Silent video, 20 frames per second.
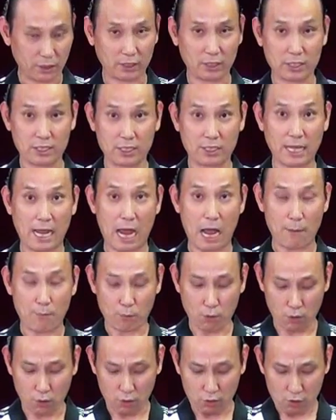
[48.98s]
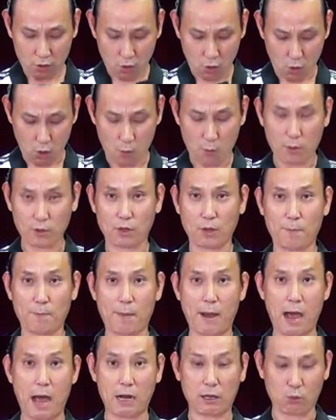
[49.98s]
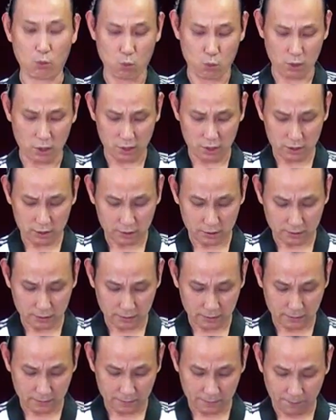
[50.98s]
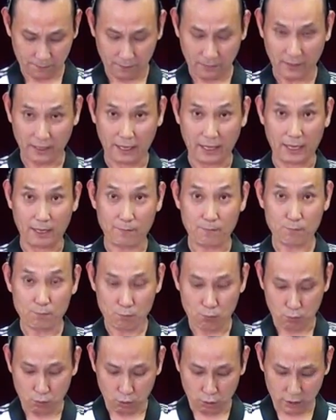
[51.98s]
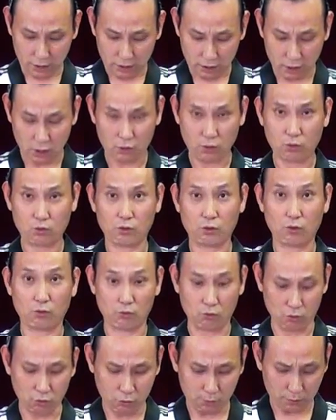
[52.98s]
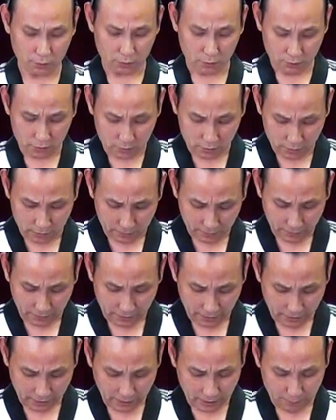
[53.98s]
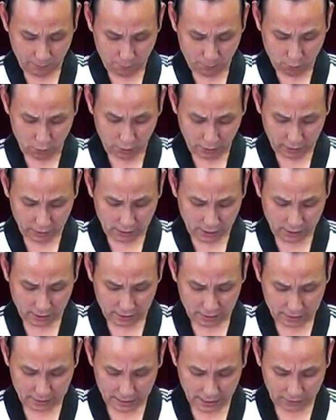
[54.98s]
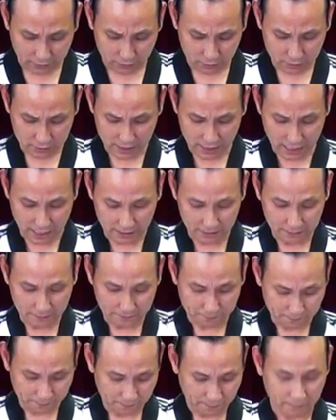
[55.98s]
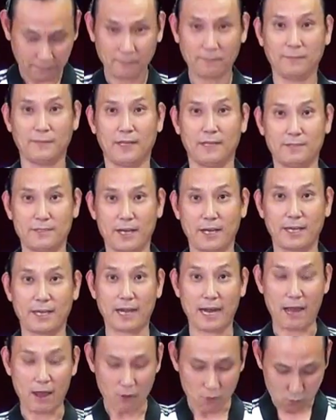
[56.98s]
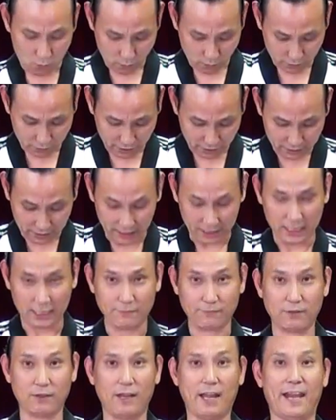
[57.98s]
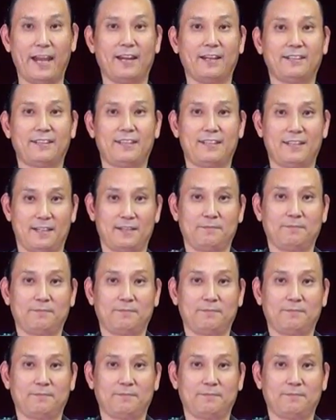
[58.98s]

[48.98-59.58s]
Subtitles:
bring this top one over the bottom one and pull it through the loop and pull it side to side. And check it out, there's even length.